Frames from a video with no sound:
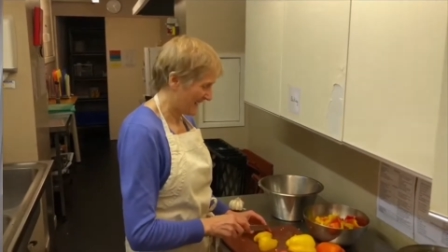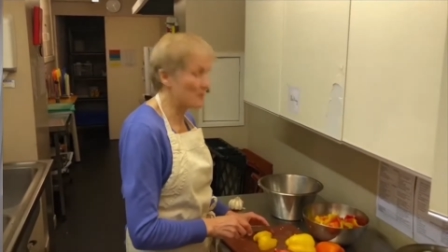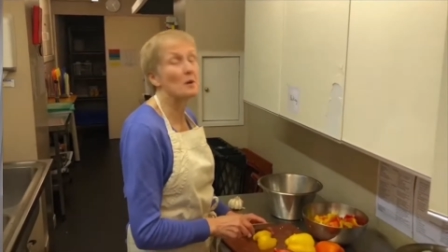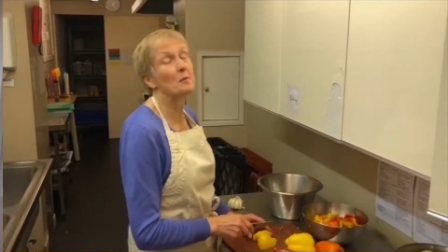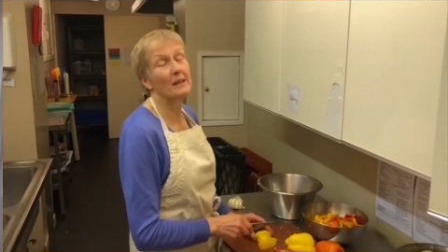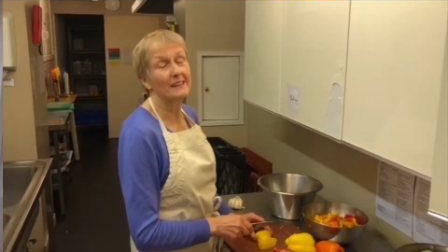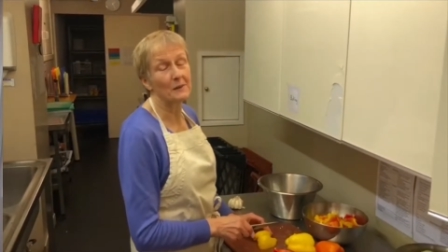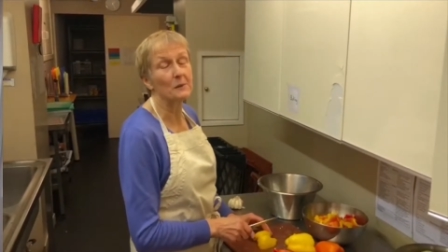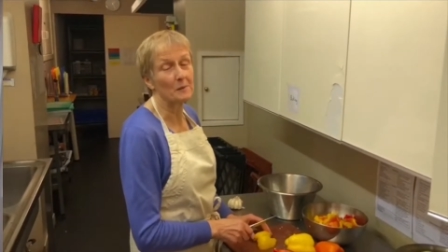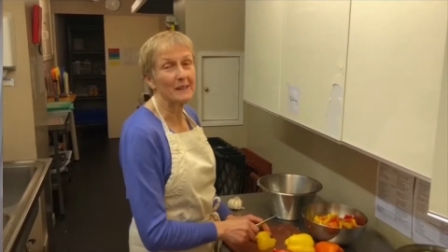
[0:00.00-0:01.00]
It will be,
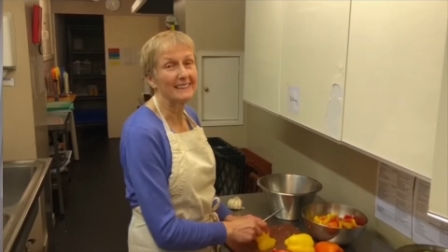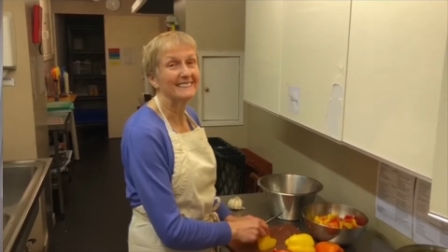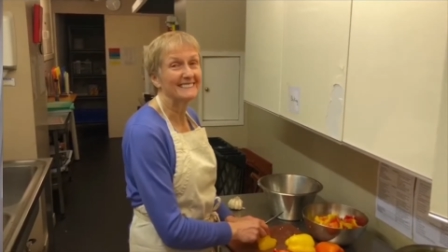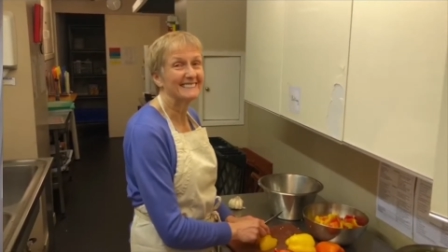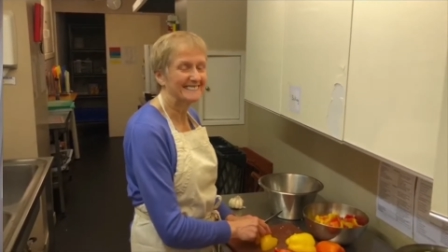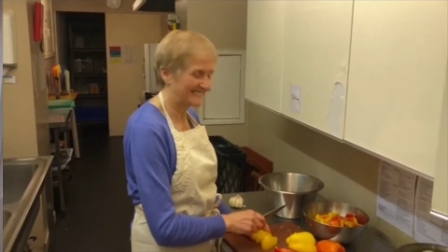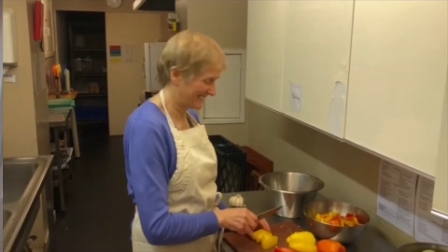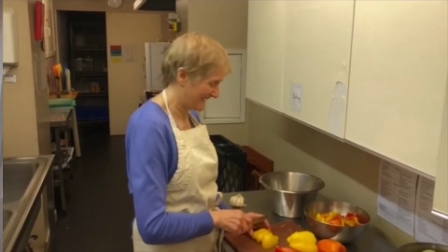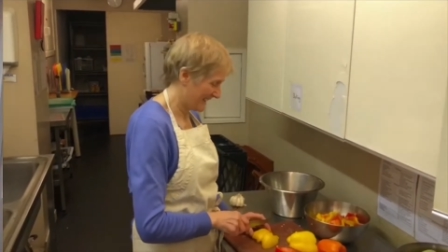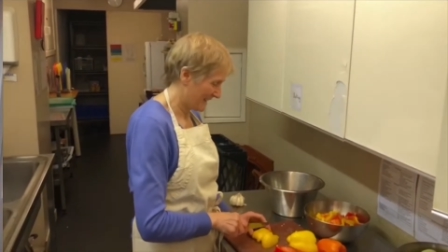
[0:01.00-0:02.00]
it will be.
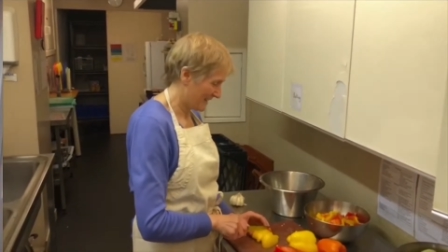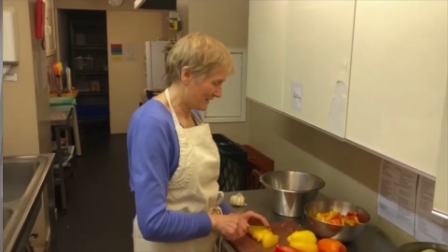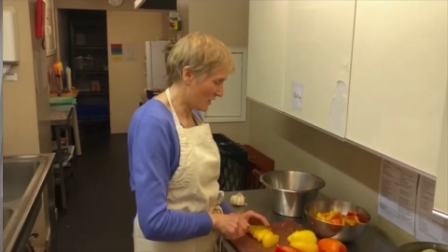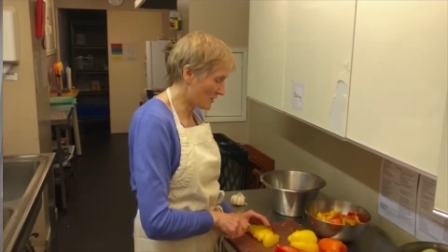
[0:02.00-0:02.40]
And, uh, how